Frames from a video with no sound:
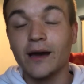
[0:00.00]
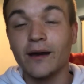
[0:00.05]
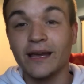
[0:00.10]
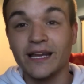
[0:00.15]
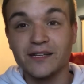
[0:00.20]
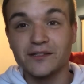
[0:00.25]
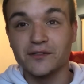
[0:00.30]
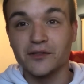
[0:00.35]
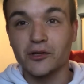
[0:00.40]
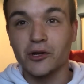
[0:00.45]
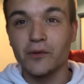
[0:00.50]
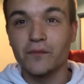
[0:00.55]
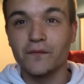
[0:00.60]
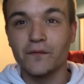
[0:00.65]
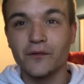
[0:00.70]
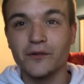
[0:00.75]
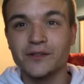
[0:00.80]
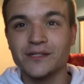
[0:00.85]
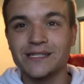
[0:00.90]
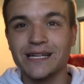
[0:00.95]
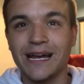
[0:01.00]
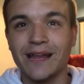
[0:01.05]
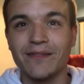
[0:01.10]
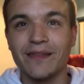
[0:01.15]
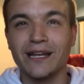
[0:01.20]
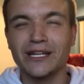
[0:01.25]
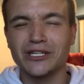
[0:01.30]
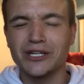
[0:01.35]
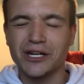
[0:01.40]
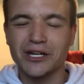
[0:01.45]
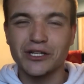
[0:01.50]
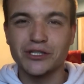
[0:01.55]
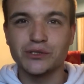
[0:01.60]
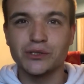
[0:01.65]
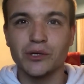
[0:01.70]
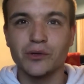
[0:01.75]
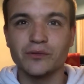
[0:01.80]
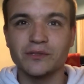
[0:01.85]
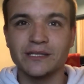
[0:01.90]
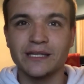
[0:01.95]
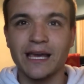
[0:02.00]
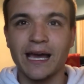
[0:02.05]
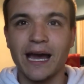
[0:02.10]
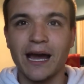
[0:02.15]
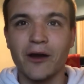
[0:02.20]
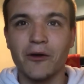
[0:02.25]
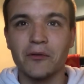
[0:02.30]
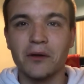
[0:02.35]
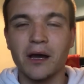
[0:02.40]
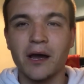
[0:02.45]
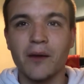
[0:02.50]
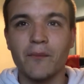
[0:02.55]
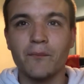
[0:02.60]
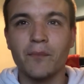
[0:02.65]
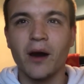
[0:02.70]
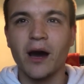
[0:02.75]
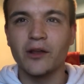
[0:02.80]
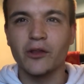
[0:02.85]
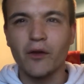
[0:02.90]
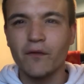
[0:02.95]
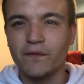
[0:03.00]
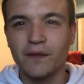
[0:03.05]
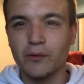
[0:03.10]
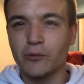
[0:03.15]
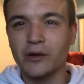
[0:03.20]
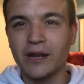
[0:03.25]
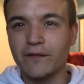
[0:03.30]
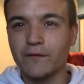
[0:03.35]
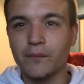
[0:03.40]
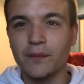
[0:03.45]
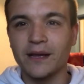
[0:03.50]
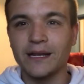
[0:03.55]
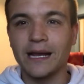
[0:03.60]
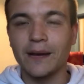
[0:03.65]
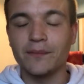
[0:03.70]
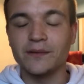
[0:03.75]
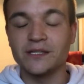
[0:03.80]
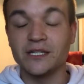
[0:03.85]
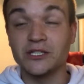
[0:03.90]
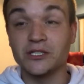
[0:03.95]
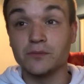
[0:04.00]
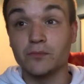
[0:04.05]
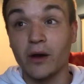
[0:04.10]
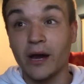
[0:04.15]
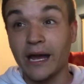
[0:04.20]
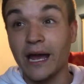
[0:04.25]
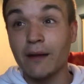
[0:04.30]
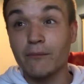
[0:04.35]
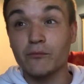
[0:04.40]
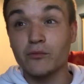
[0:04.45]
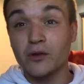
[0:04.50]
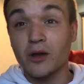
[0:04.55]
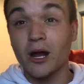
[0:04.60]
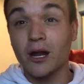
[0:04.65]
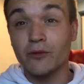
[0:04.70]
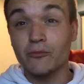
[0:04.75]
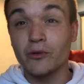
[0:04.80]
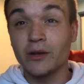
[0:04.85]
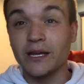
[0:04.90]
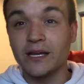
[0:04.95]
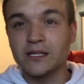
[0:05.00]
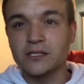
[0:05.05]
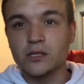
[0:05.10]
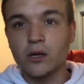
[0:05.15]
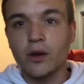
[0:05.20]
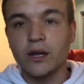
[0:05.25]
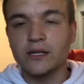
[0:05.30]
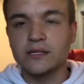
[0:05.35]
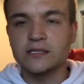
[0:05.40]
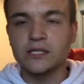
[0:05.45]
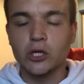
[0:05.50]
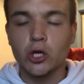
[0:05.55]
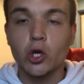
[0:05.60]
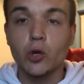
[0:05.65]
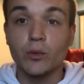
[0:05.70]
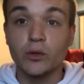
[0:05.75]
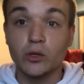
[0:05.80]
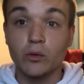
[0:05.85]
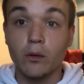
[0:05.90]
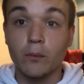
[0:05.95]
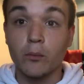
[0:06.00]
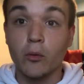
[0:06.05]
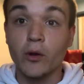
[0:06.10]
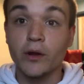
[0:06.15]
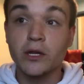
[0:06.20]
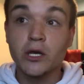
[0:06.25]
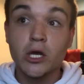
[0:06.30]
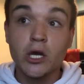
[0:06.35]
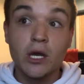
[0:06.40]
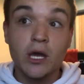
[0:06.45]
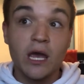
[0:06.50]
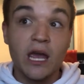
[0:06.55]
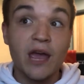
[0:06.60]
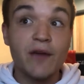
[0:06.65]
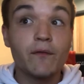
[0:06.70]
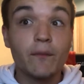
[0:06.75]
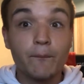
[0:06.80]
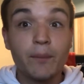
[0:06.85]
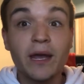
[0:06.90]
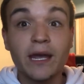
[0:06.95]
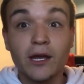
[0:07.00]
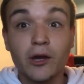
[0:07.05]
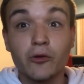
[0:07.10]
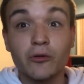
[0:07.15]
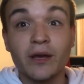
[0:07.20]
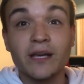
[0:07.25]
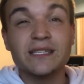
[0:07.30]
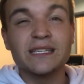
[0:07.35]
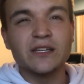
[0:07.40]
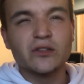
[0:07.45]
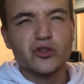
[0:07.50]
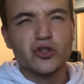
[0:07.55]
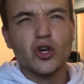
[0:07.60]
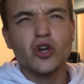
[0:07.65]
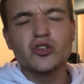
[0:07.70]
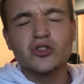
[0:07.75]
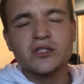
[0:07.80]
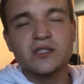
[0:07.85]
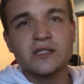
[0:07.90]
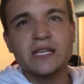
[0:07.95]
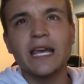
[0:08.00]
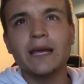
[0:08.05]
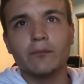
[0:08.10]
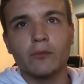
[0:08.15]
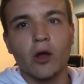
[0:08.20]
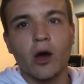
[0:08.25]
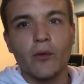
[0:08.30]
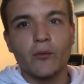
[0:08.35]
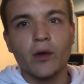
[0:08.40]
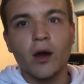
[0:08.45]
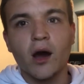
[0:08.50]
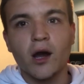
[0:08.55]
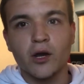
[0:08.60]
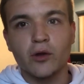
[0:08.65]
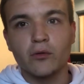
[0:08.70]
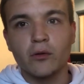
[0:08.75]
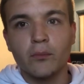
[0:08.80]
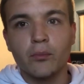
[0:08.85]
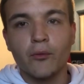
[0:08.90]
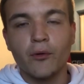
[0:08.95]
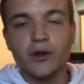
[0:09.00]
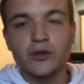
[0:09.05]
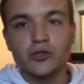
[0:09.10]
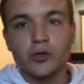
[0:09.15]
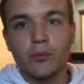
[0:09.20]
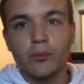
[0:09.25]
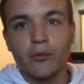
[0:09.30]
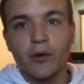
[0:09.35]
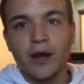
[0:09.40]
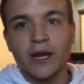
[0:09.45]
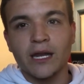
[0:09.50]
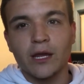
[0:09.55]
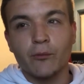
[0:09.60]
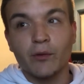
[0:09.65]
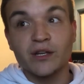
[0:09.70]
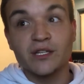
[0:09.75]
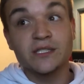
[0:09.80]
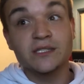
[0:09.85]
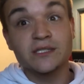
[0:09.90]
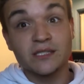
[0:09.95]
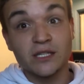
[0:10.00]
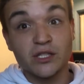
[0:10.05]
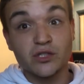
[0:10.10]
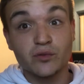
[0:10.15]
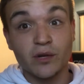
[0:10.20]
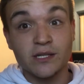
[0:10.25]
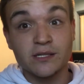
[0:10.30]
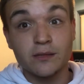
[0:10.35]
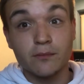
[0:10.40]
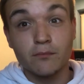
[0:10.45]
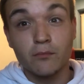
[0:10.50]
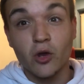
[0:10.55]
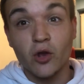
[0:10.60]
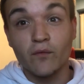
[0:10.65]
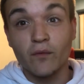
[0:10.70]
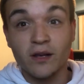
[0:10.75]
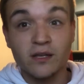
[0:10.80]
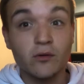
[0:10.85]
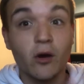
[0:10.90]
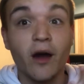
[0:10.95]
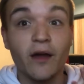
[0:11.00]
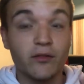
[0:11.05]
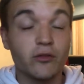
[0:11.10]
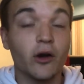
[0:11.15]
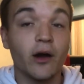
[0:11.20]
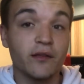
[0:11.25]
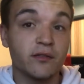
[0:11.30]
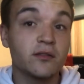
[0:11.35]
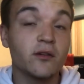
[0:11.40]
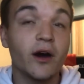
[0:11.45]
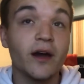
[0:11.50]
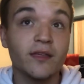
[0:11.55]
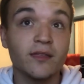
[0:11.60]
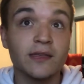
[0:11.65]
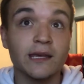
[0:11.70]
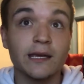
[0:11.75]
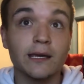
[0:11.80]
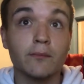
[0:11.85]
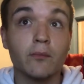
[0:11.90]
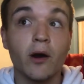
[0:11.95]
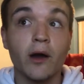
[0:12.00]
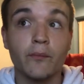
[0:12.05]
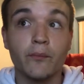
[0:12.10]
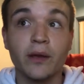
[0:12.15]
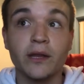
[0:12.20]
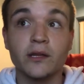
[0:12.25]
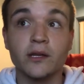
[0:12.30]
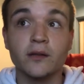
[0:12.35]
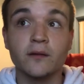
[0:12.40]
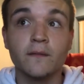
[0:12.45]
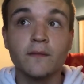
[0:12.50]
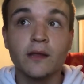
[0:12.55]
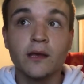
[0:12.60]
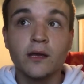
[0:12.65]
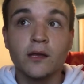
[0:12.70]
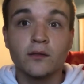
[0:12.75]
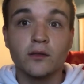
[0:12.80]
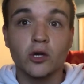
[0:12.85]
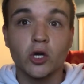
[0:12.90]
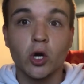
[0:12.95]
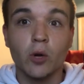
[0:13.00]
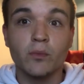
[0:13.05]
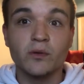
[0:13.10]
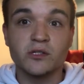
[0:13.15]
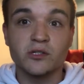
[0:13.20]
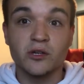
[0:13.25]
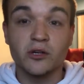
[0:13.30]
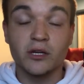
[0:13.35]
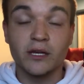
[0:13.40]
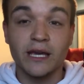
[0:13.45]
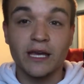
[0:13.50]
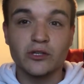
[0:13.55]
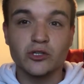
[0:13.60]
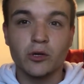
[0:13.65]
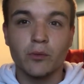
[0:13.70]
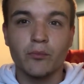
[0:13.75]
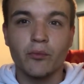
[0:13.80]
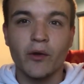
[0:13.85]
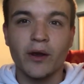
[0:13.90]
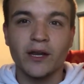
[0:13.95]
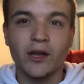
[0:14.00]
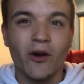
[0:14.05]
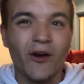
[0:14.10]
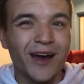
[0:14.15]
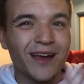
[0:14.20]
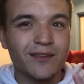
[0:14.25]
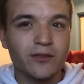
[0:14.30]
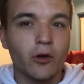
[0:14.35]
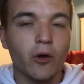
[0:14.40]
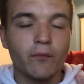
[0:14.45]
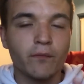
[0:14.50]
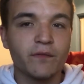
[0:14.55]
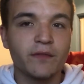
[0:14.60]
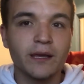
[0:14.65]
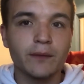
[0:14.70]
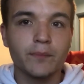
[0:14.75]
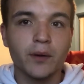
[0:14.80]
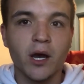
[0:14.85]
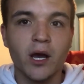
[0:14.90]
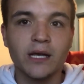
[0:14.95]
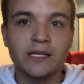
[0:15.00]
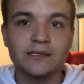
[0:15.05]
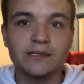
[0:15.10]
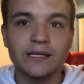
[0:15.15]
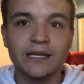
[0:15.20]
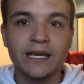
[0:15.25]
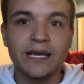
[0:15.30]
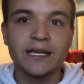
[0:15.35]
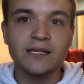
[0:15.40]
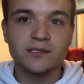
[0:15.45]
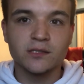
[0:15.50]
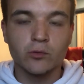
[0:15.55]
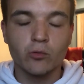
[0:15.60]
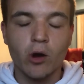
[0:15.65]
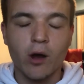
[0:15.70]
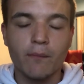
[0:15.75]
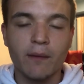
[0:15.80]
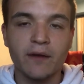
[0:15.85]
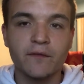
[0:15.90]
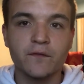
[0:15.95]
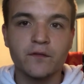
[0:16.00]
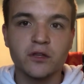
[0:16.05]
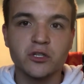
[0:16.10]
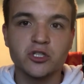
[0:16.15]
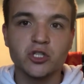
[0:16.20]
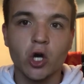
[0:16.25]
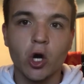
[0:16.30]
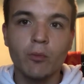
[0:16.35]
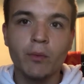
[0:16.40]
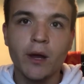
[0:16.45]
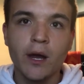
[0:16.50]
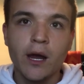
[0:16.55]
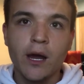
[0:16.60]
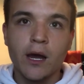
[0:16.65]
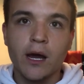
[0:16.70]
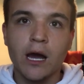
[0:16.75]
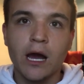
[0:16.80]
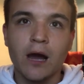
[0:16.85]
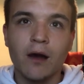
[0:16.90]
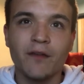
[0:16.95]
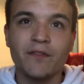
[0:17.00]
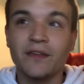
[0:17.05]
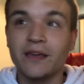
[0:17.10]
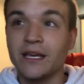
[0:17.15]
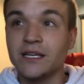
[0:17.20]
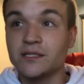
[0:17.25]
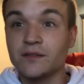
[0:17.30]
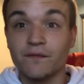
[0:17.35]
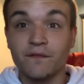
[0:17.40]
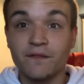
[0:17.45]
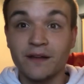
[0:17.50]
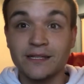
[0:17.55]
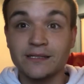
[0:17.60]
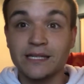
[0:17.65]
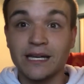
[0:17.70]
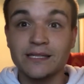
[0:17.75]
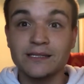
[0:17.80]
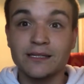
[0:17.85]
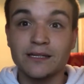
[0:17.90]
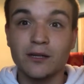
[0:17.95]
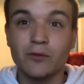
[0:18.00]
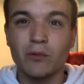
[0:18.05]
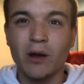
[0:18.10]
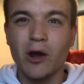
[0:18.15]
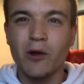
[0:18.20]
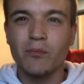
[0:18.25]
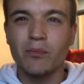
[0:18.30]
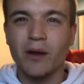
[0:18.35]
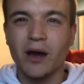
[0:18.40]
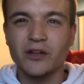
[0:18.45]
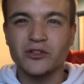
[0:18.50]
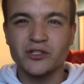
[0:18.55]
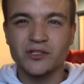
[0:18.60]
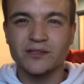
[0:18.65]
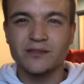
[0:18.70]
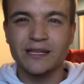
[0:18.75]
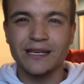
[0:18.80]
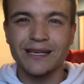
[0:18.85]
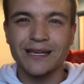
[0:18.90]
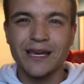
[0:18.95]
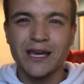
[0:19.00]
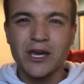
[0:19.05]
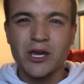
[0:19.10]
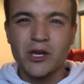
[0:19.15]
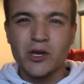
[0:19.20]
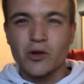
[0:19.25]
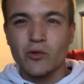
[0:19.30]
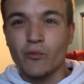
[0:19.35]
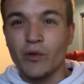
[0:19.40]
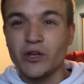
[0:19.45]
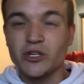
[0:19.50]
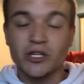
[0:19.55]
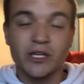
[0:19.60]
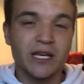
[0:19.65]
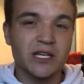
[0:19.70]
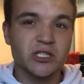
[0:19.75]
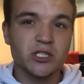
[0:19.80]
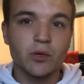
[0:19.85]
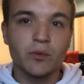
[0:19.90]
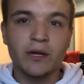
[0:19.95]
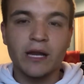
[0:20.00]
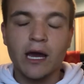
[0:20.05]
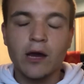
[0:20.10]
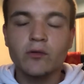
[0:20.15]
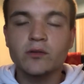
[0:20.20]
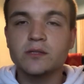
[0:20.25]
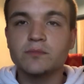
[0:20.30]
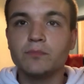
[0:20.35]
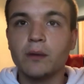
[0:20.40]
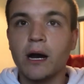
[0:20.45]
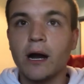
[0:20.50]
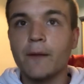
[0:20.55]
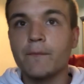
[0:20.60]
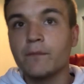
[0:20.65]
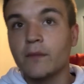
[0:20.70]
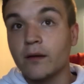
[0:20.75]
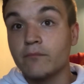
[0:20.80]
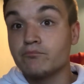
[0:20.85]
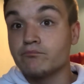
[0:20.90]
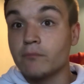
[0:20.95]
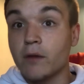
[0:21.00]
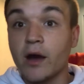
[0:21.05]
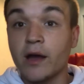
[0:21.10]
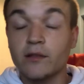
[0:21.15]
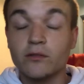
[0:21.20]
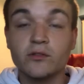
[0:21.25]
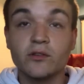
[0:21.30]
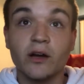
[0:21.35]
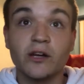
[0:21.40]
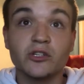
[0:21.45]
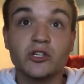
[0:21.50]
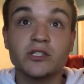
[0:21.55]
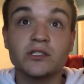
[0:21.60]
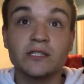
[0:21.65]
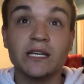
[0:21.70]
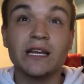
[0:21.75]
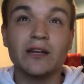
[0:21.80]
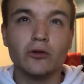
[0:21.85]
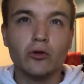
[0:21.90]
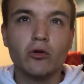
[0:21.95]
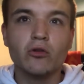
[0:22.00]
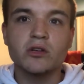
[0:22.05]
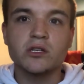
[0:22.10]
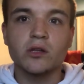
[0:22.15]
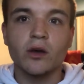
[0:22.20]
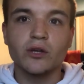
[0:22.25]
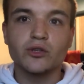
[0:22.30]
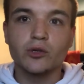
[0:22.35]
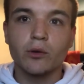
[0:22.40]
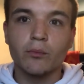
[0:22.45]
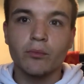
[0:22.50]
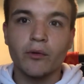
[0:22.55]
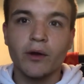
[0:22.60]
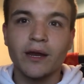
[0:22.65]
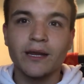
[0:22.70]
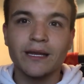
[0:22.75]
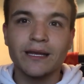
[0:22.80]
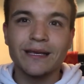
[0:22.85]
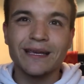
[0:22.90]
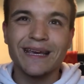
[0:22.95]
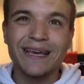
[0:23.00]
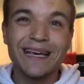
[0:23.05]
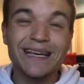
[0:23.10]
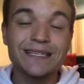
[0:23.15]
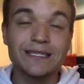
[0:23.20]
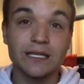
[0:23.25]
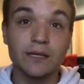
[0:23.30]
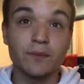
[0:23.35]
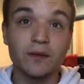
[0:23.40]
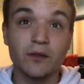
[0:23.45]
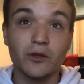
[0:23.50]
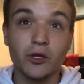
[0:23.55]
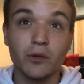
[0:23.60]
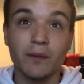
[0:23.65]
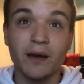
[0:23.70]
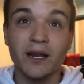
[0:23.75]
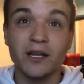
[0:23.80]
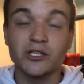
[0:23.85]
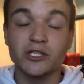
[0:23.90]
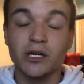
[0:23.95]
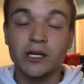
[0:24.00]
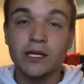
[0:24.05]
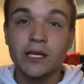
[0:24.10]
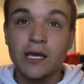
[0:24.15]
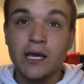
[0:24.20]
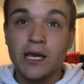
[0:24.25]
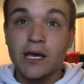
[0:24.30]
into the conference and then kind of struggle to get out. But I don't think we'll ever be in that position, but I am kind of really excited to see who we do appoint. If I'm being honest, it does seem like we are going to appoint John Brady, which is an interesting move. I think, in my opinion, the Cobblers are going to get John Brady. I don't think personally he is the right man for the job. I think he's done fantastically well, but I just think we should get someone else. But it looks like John Brady is going to be the new manager.